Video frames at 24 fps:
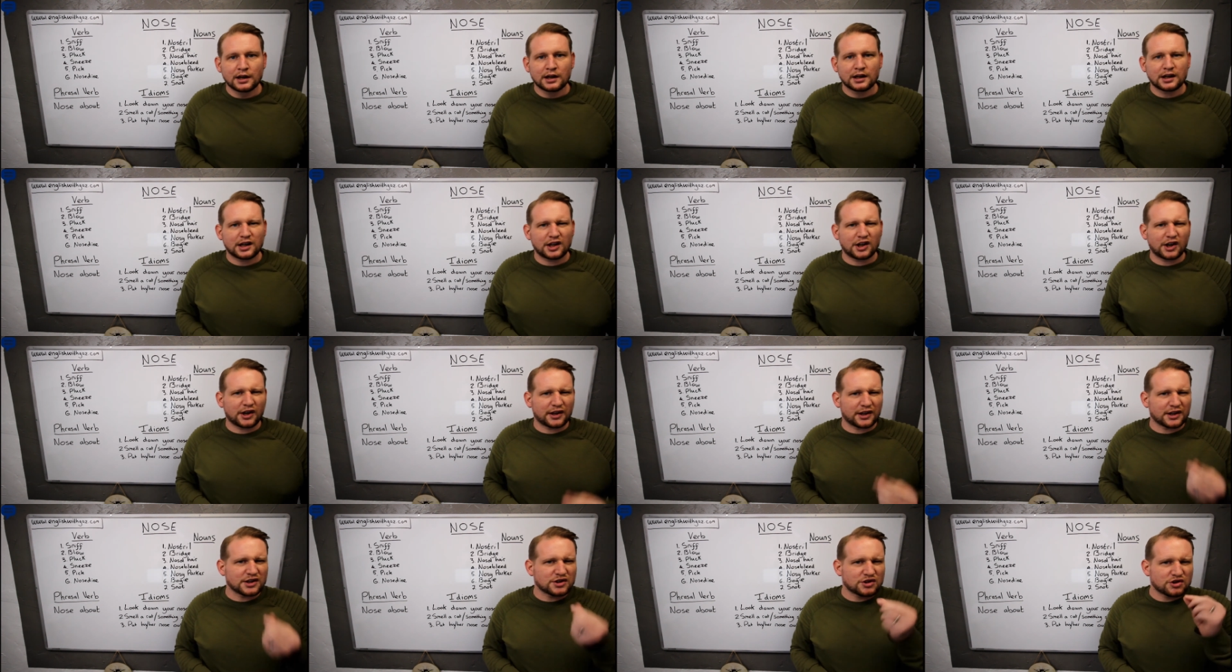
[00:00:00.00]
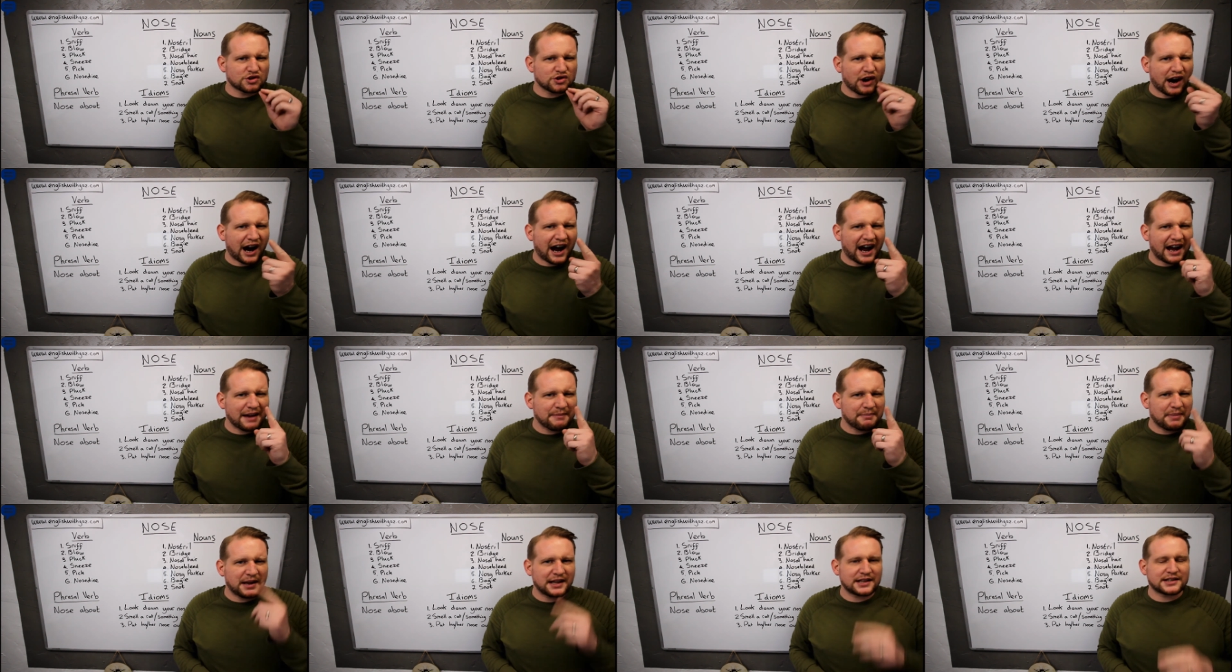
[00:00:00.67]
You know, those dry
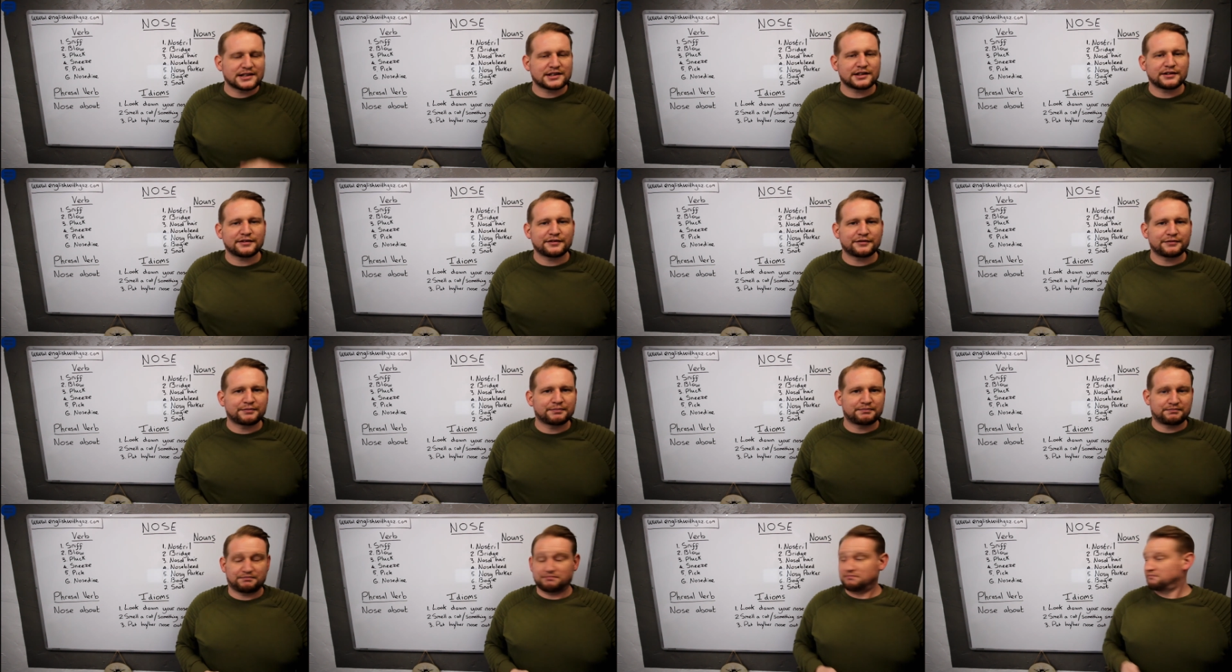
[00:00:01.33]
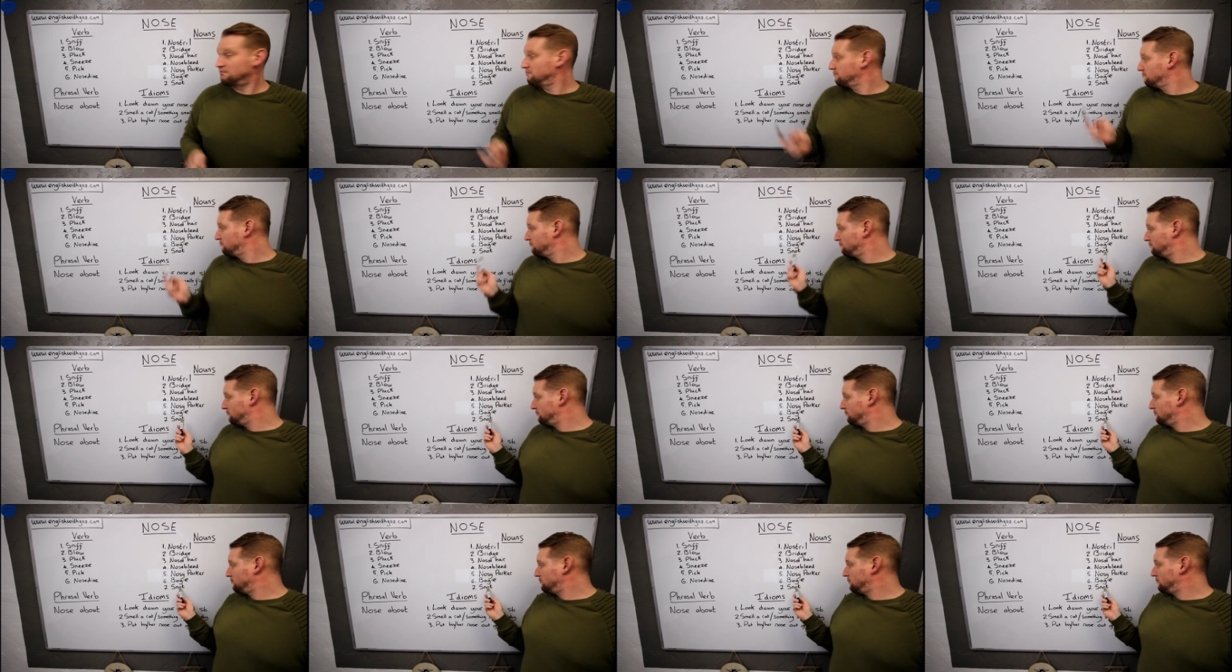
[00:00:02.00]
bits of
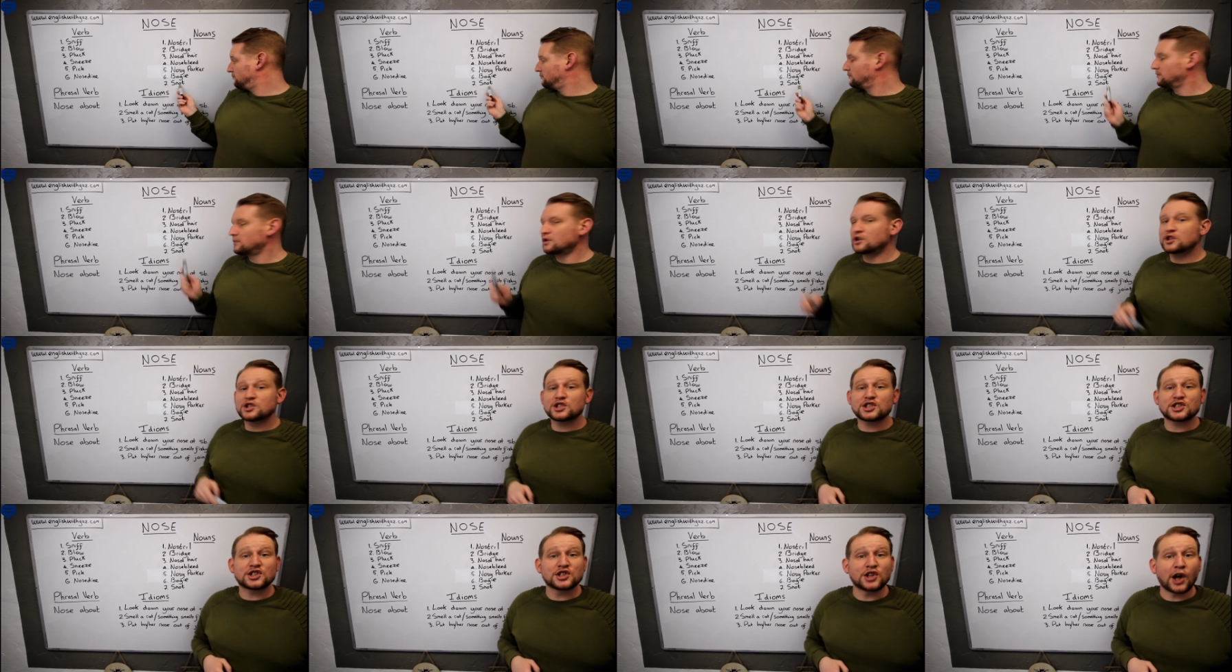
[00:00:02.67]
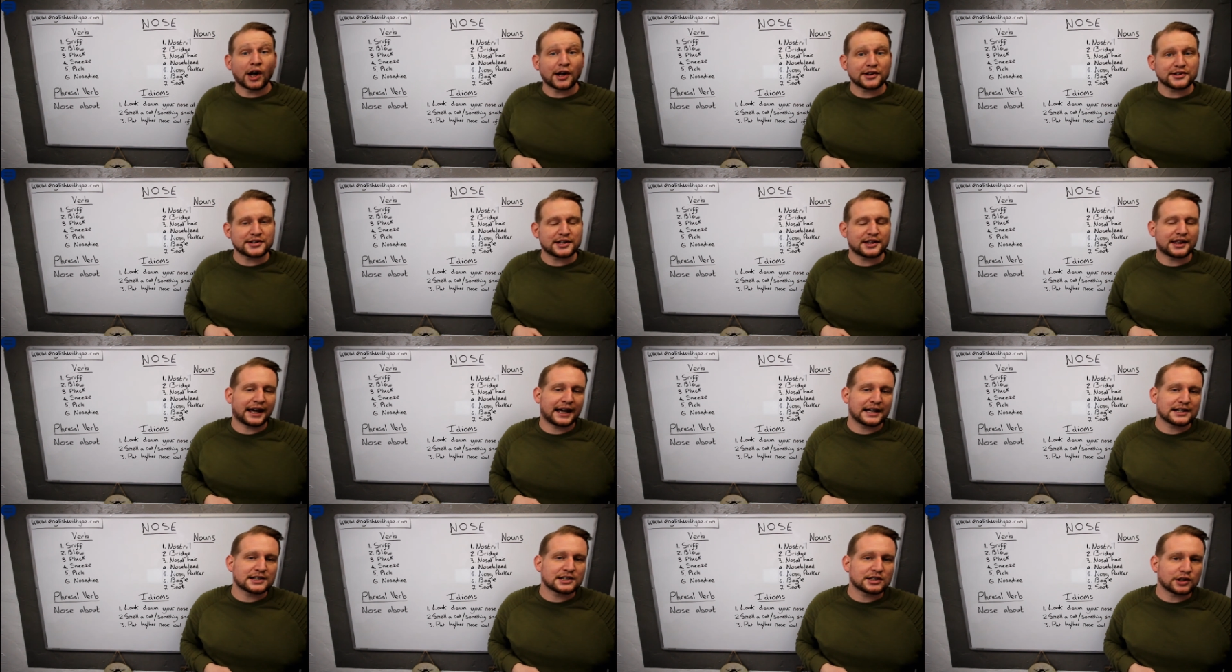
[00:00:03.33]
snot that
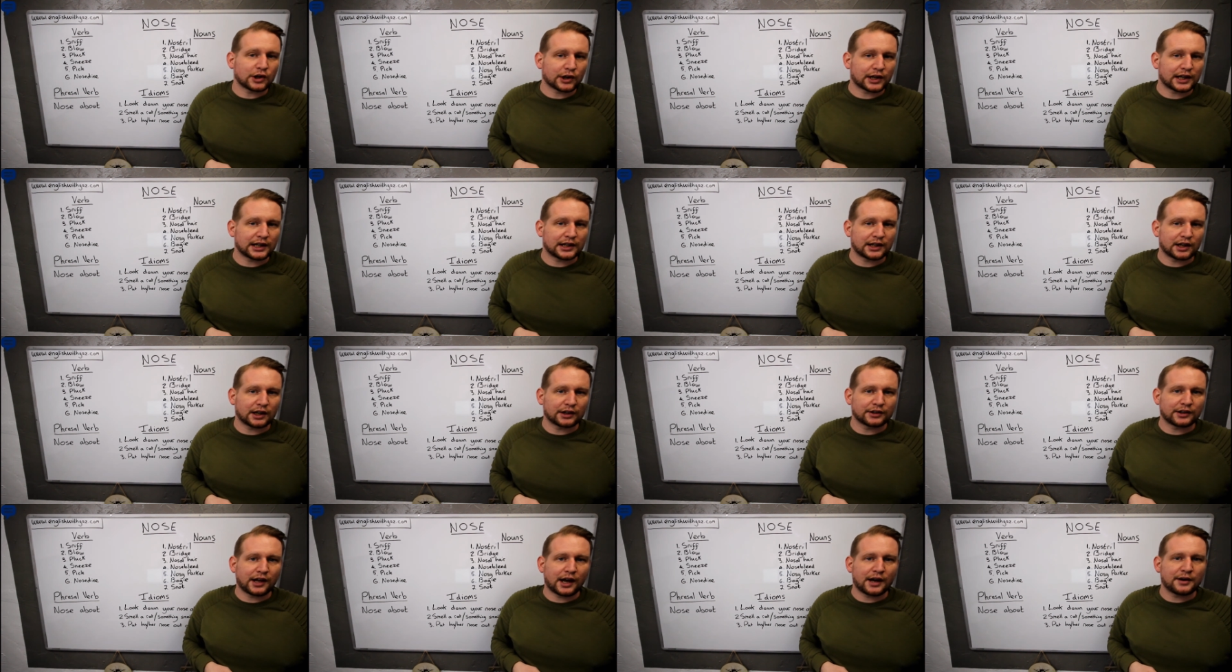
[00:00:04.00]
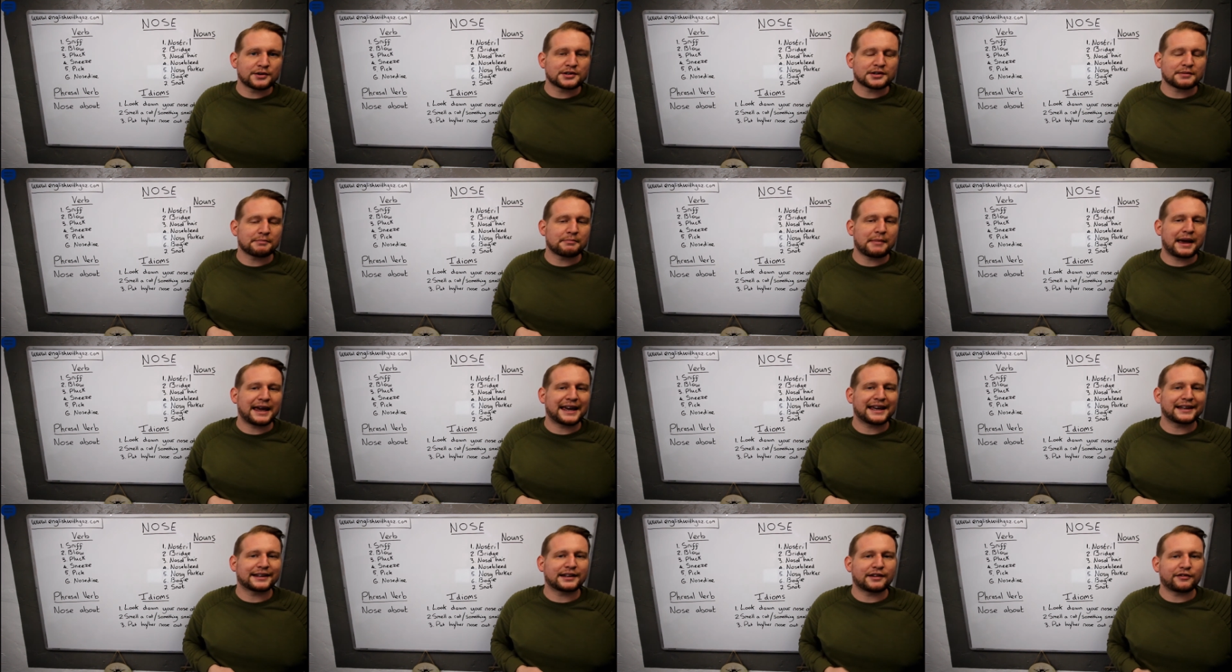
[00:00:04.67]
get stuck in your nose and
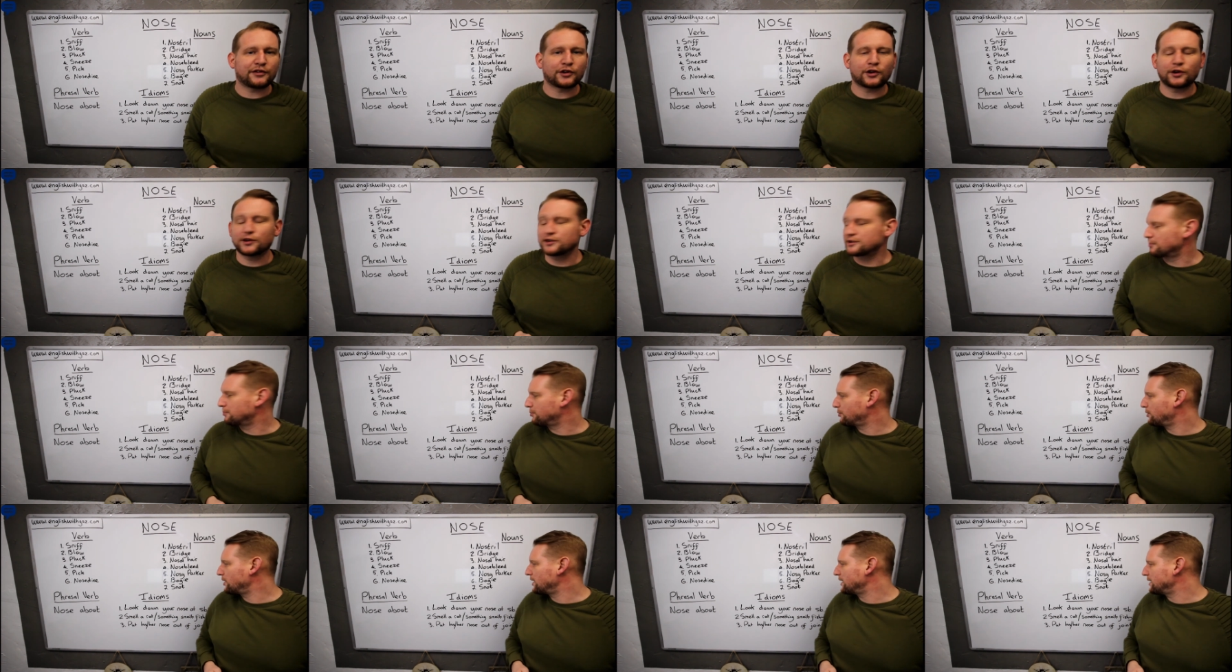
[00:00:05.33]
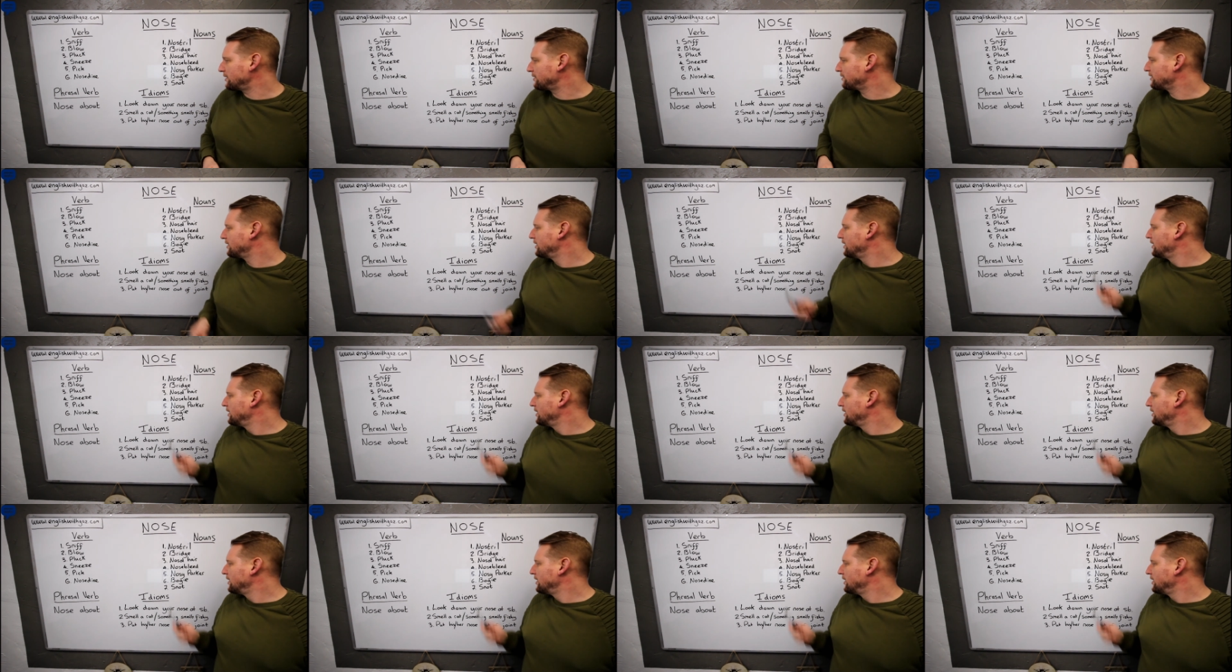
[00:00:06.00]
make it difficult to breathe.